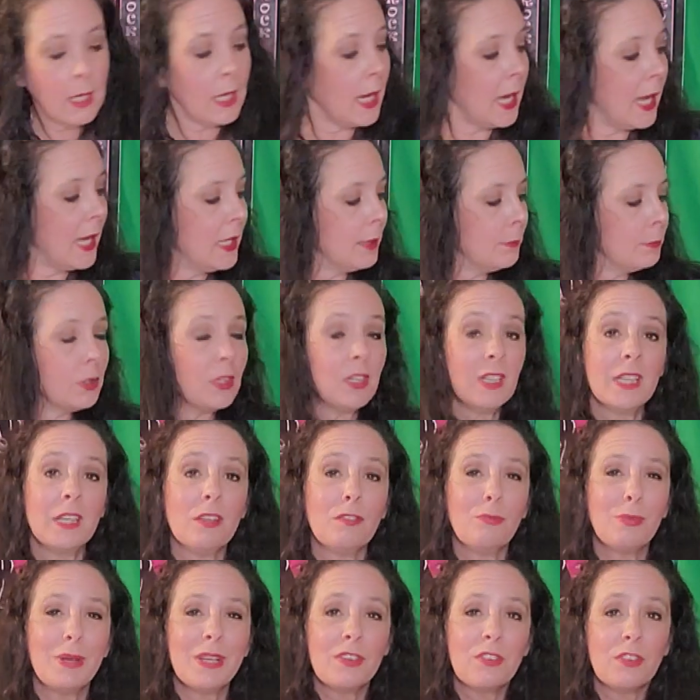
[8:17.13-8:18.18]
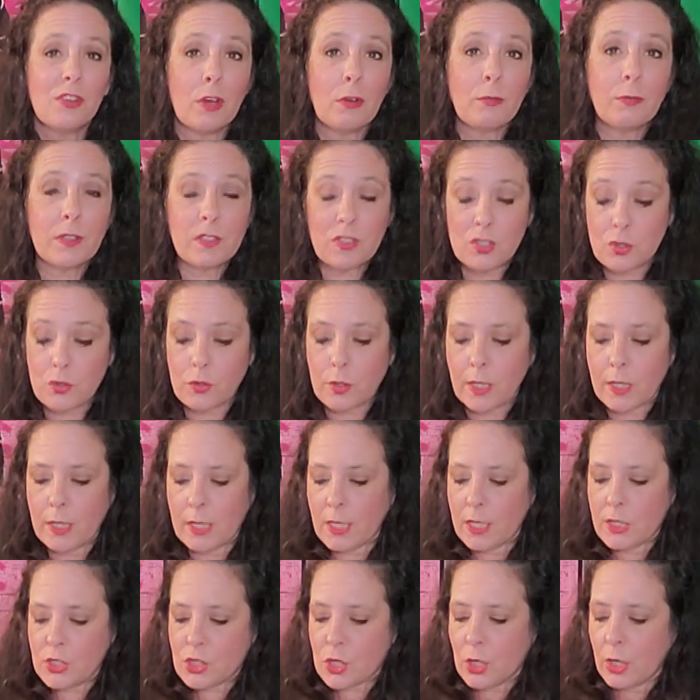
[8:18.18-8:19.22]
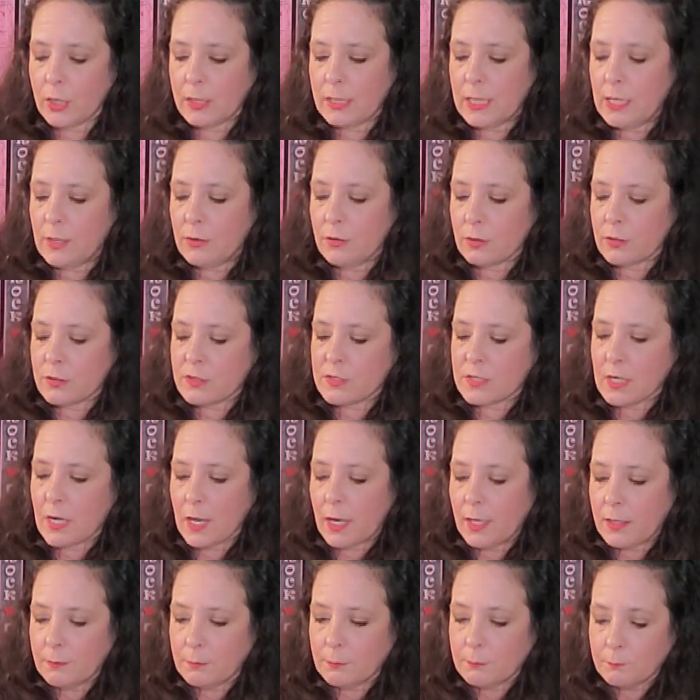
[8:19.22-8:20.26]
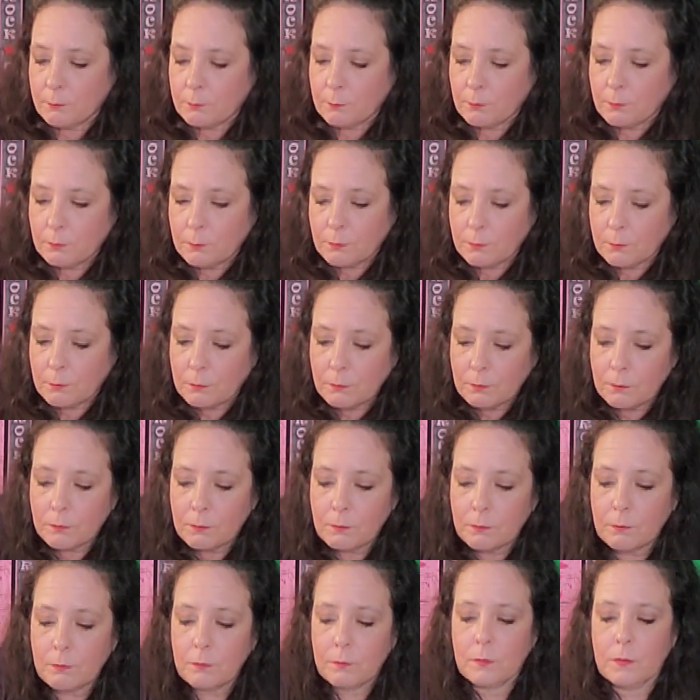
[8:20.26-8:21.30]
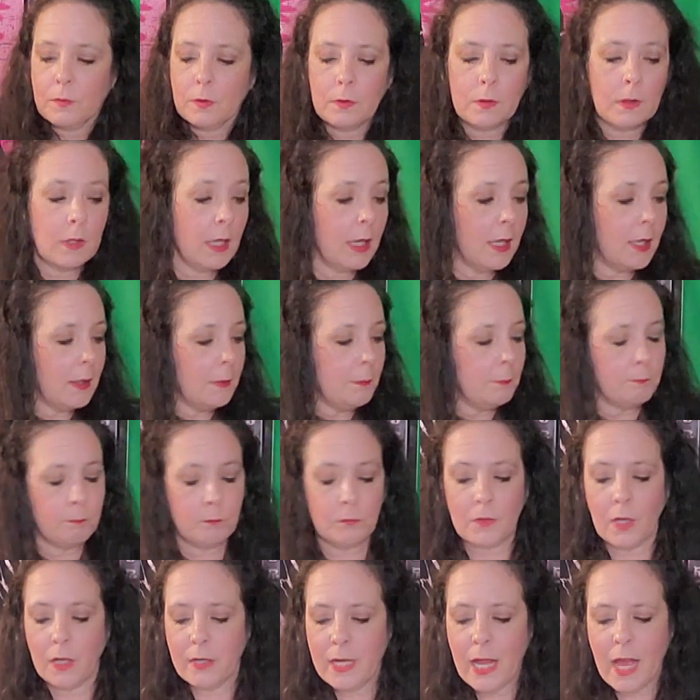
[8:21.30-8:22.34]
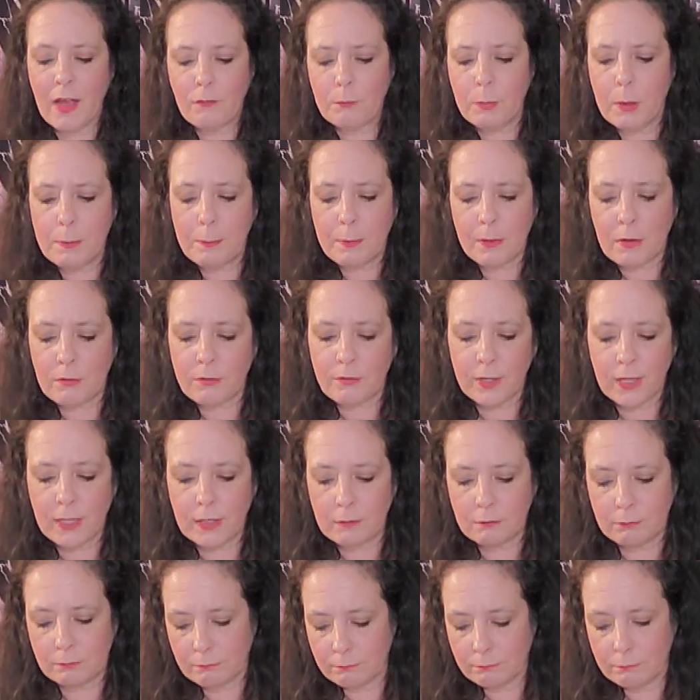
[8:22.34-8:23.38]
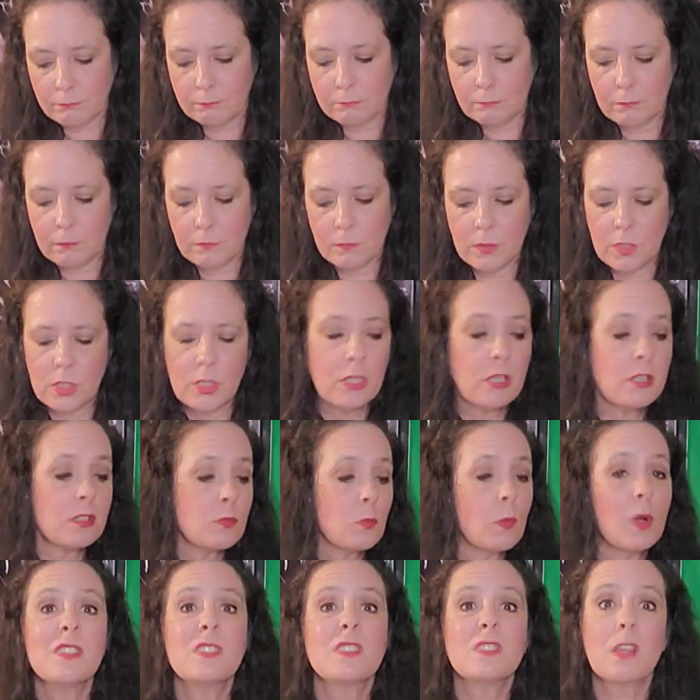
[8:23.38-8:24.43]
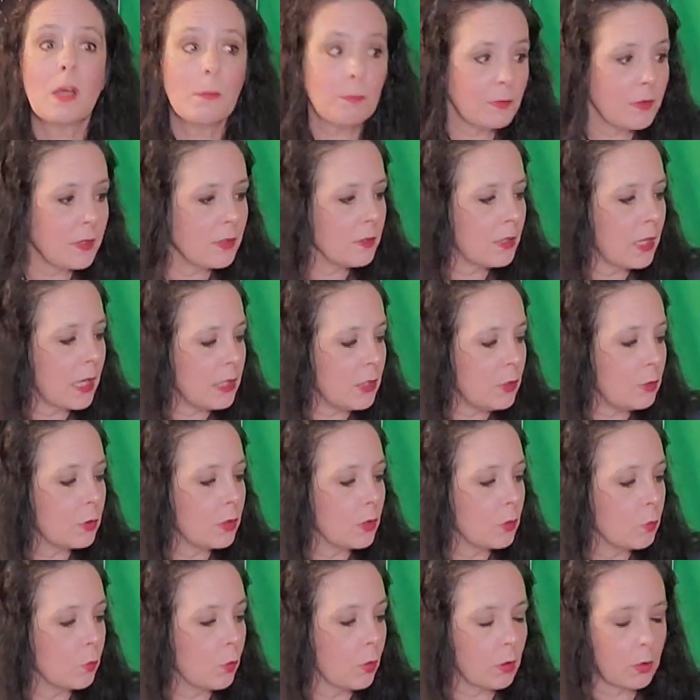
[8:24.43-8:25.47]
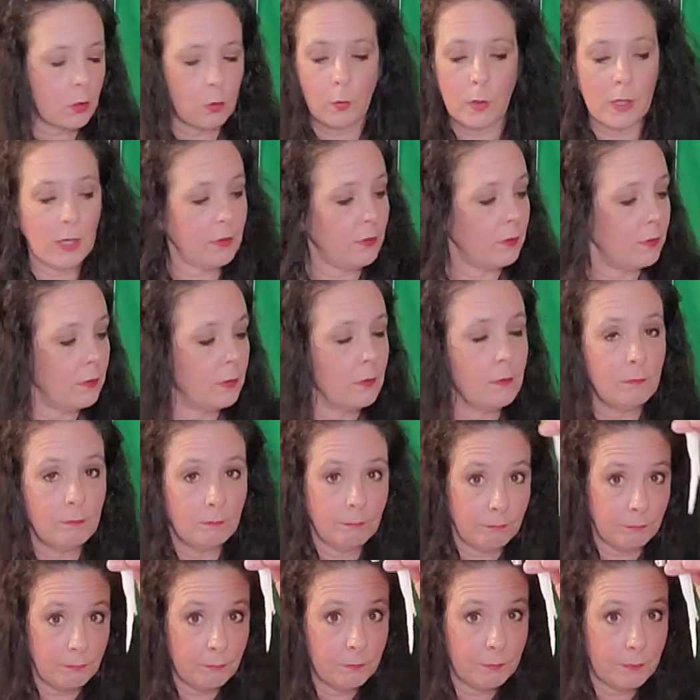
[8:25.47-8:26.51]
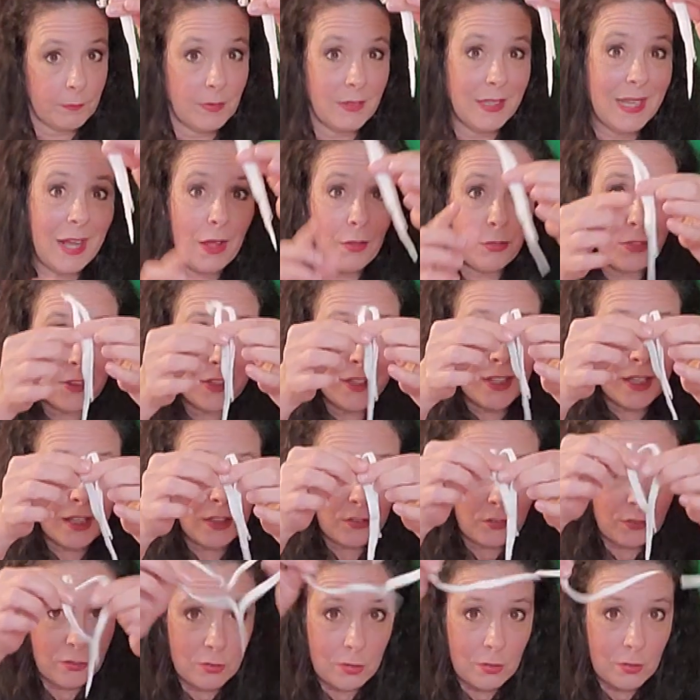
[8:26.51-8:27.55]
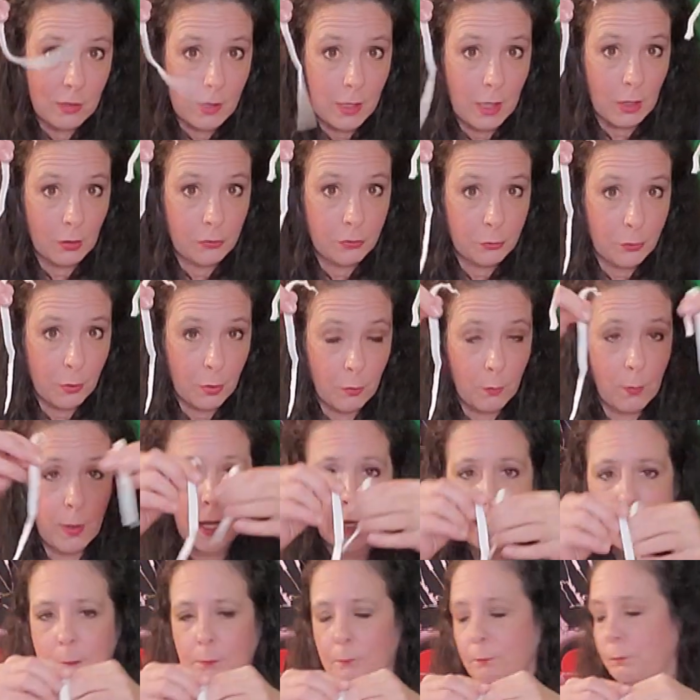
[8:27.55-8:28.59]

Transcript: and I'm going to give myself a straight edge on either side, okay? Doesn't have to be perfect. You just want something that you can work with. Now this, I'll throw away.